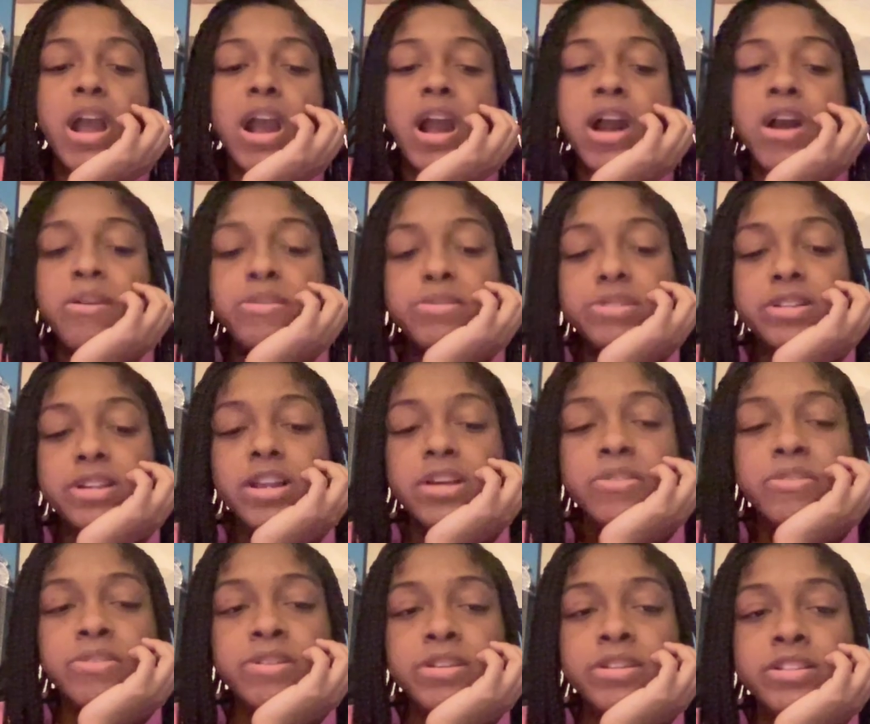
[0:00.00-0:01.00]
I was like
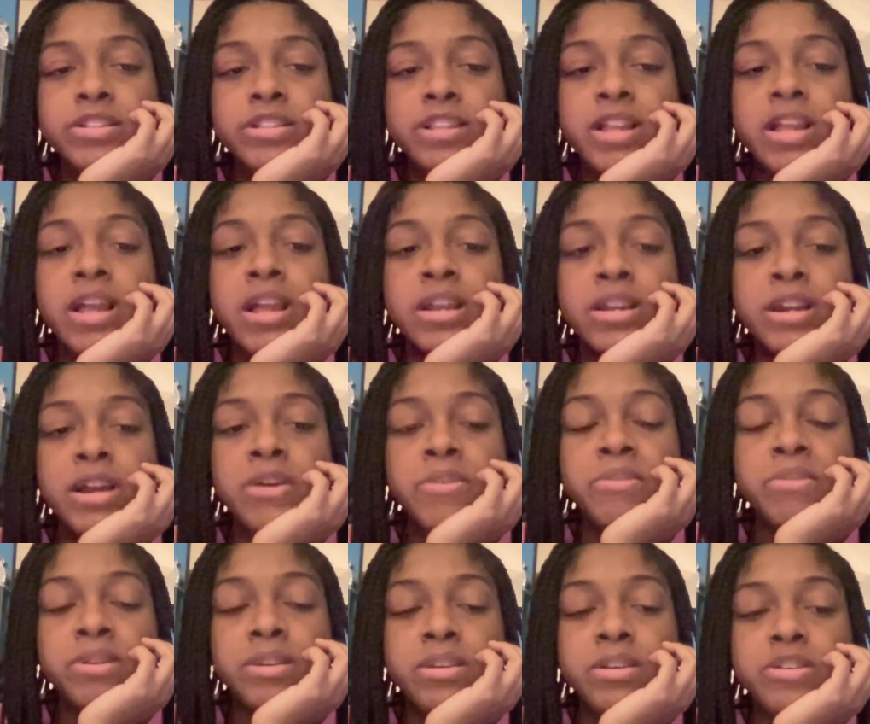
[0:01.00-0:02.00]
really sad and I
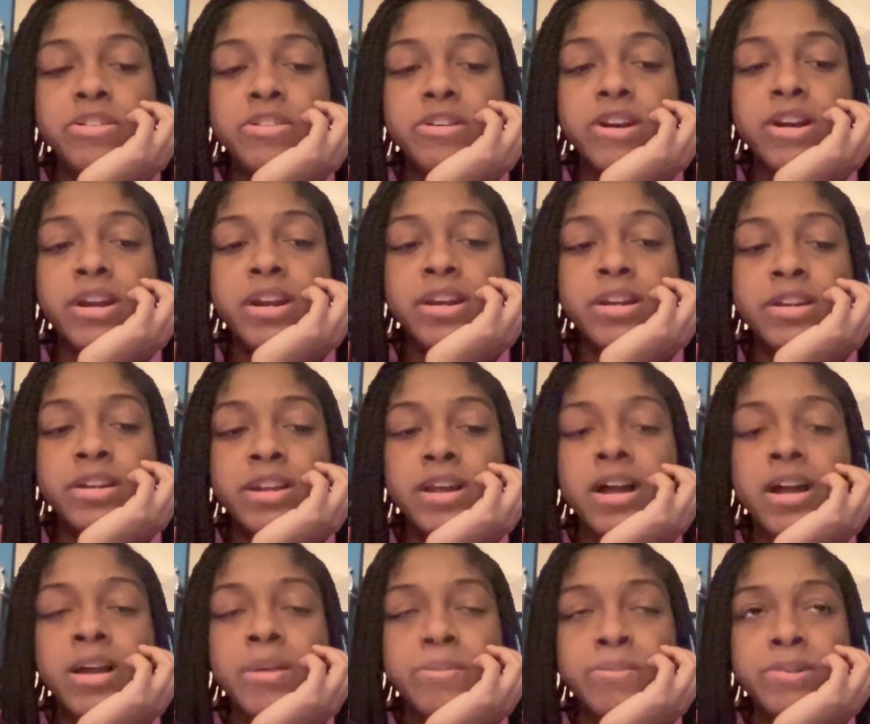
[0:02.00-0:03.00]
really cried a
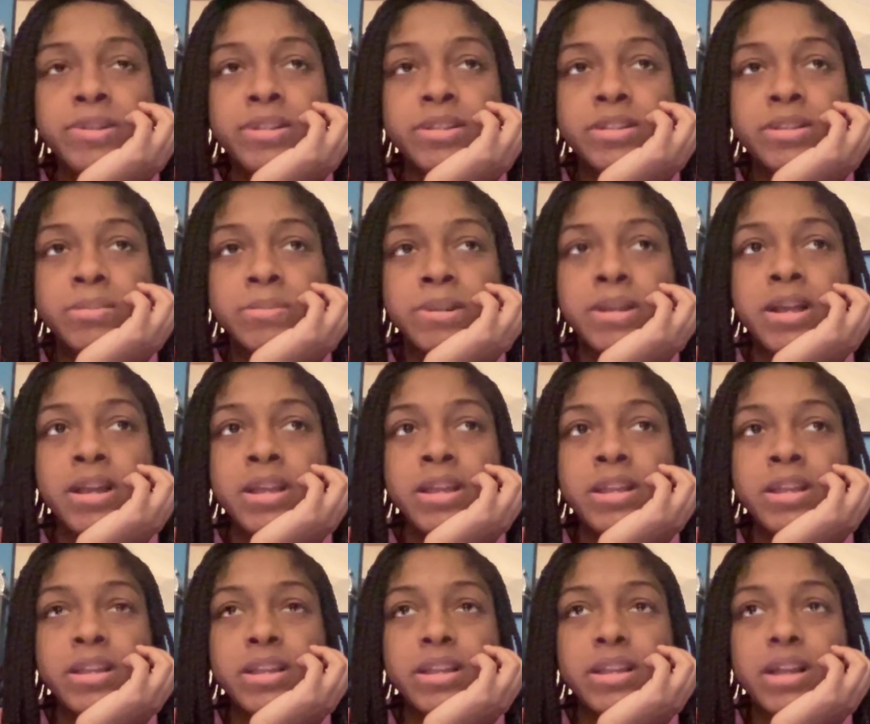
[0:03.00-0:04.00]
lot because I'm
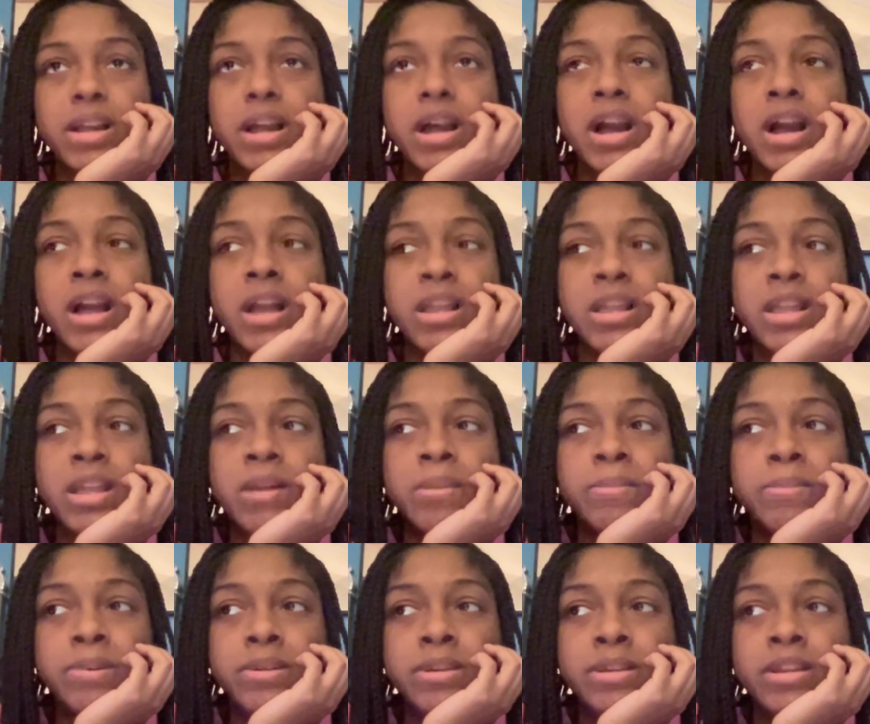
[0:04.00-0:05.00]
like, I
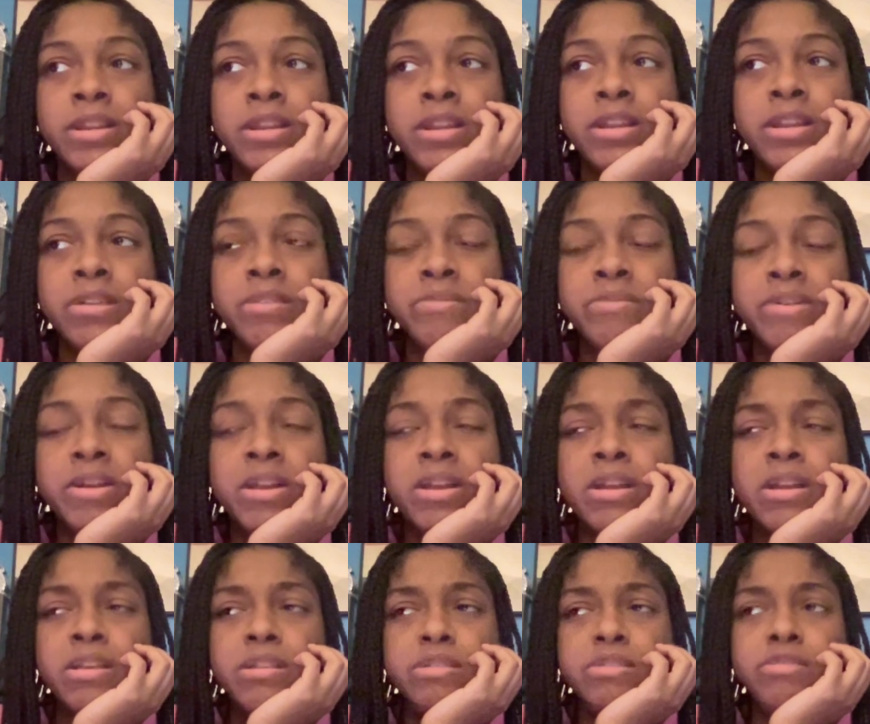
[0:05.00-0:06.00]
can't believe,
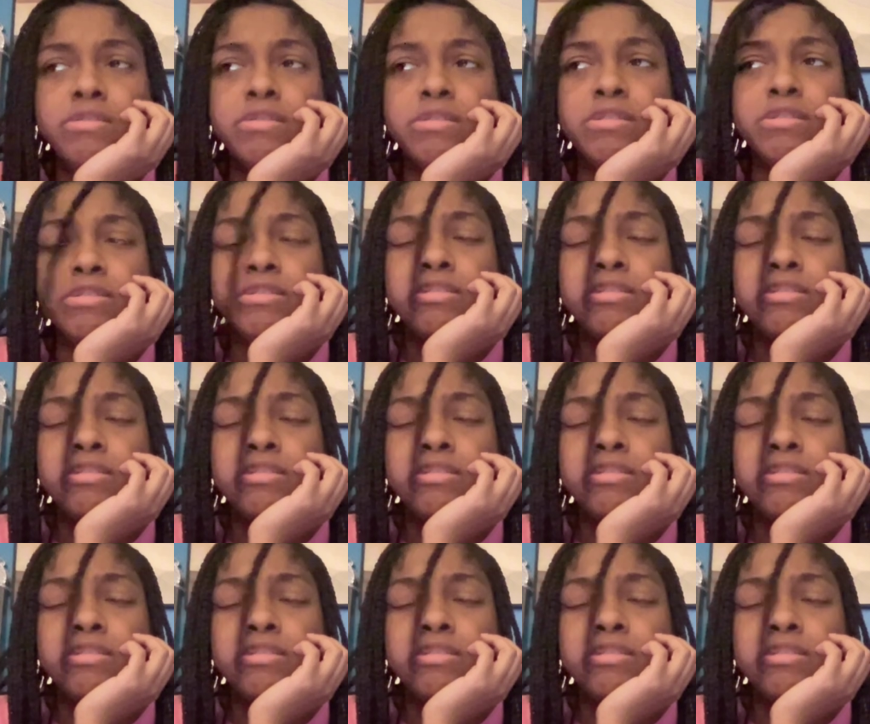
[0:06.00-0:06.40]
you know, you